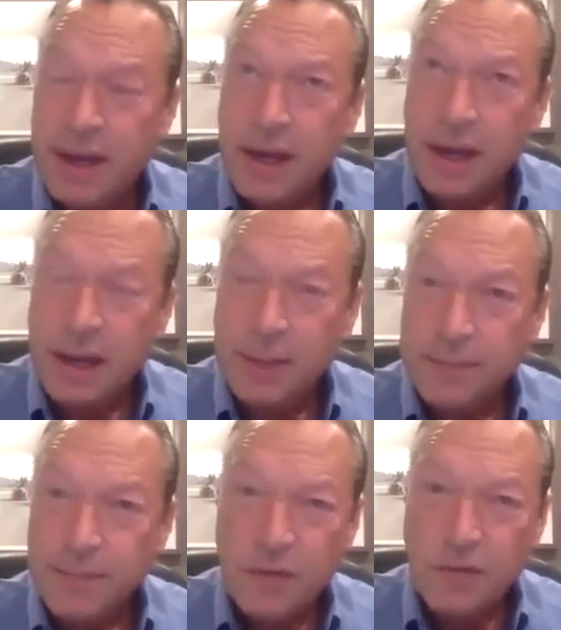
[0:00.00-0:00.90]

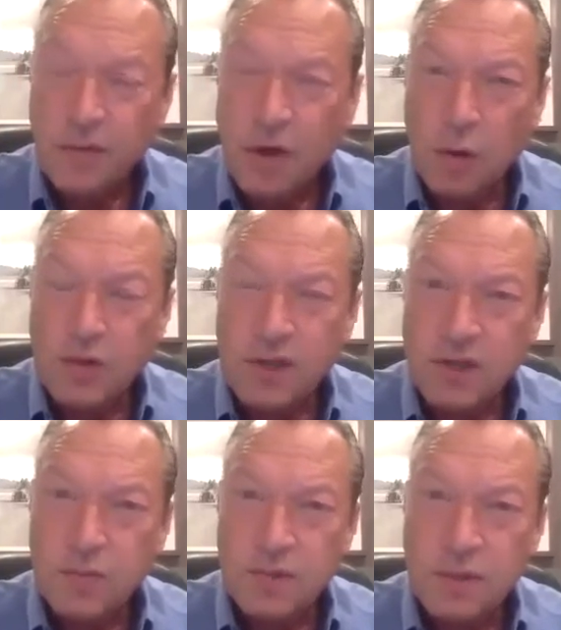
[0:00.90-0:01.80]

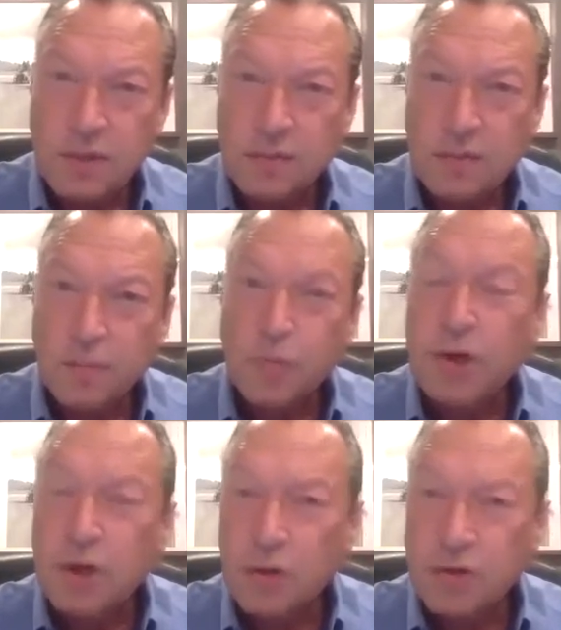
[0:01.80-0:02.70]
OSS was the
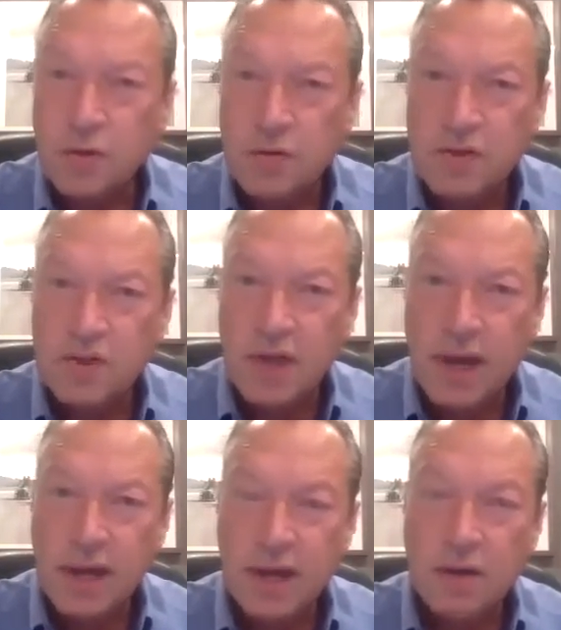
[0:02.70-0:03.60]
precursor to the
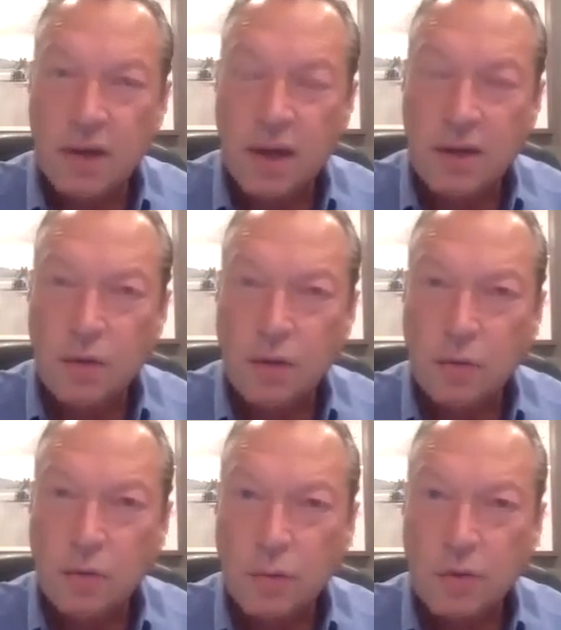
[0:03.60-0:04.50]
CIA during
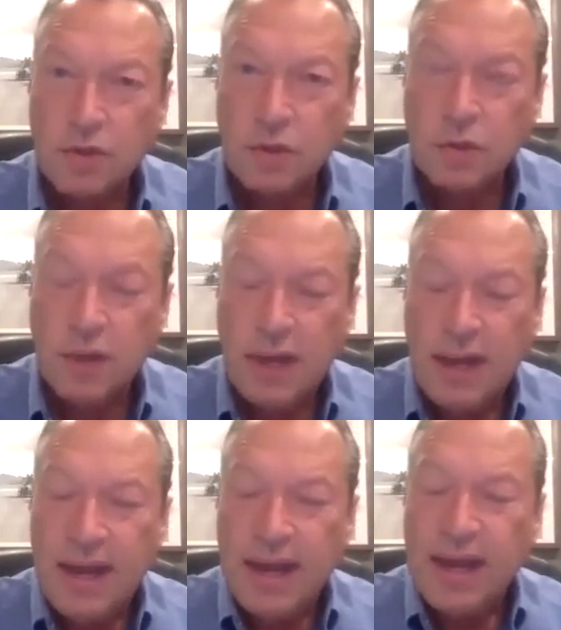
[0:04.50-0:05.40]
World War II.
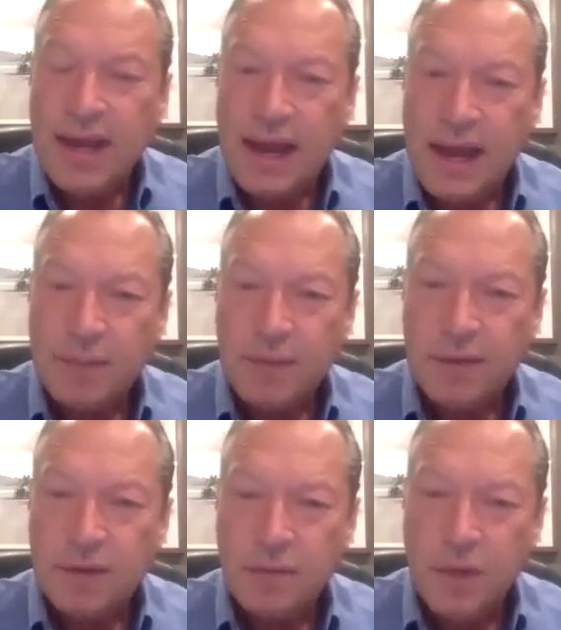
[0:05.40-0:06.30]
He
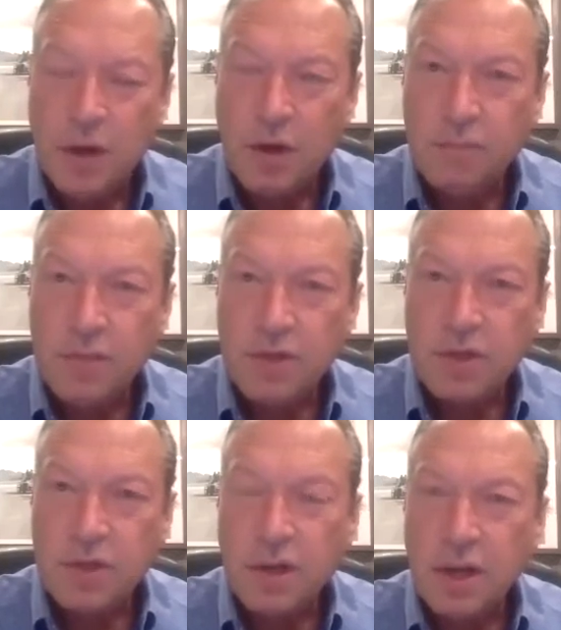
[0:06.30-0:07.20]
happened to be on a
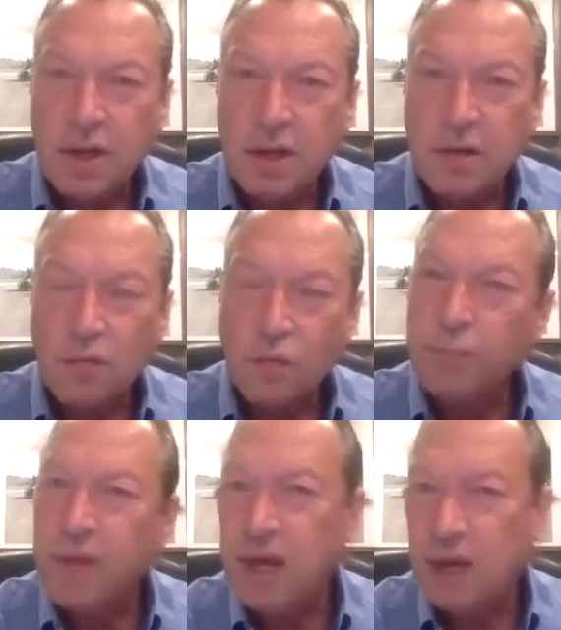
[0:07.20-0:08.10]
mission in
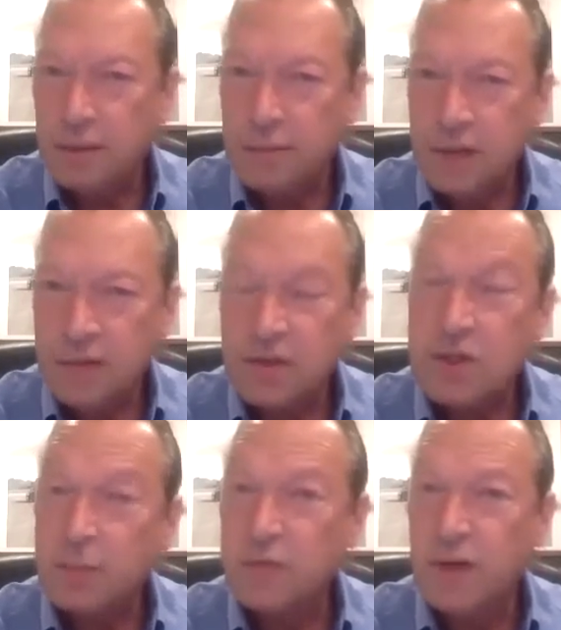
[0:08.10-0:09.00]
Romania in the
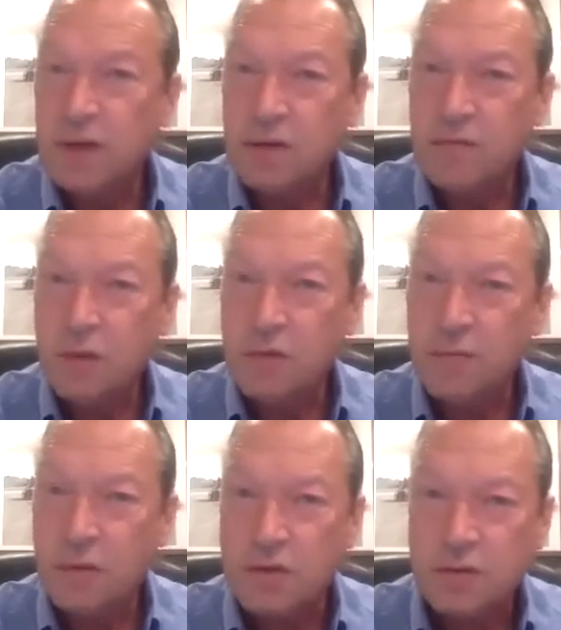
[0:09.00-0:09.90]
summer of
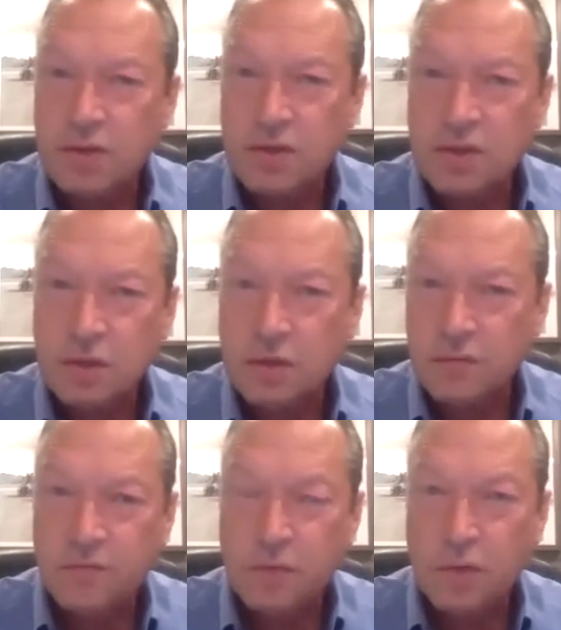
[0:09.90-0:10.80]
1944. So this is still
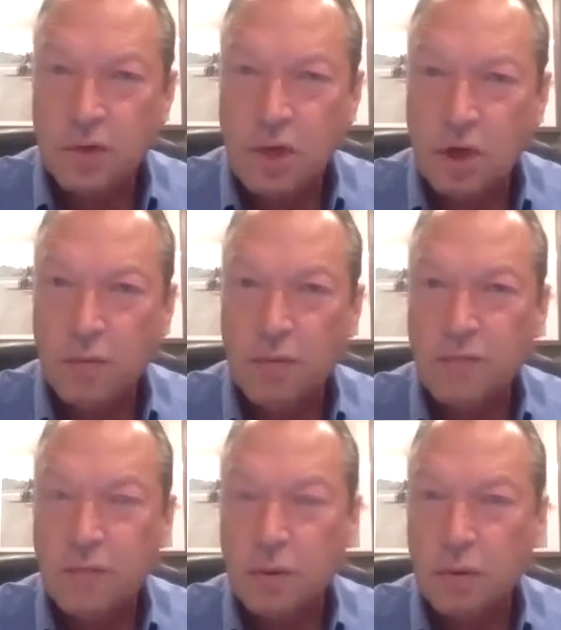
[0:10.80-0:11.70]
a full year
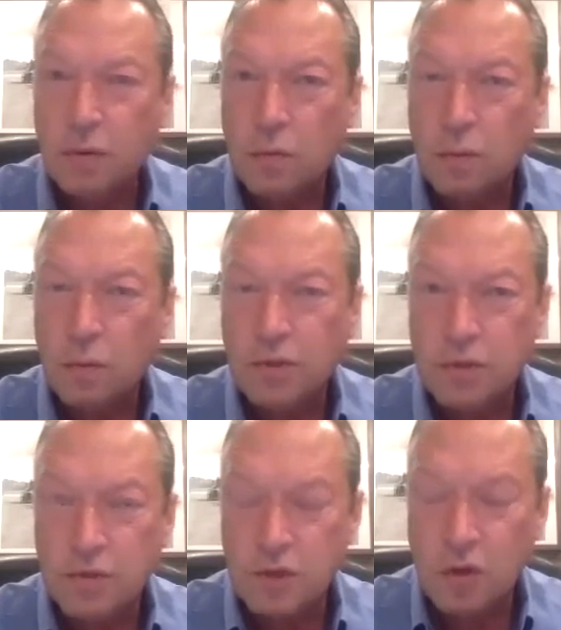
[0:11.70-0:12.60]
before World War
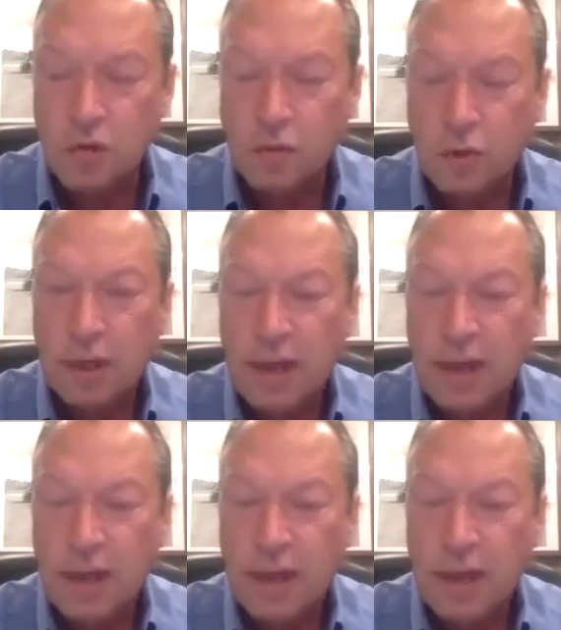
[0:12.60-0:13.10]
II is over.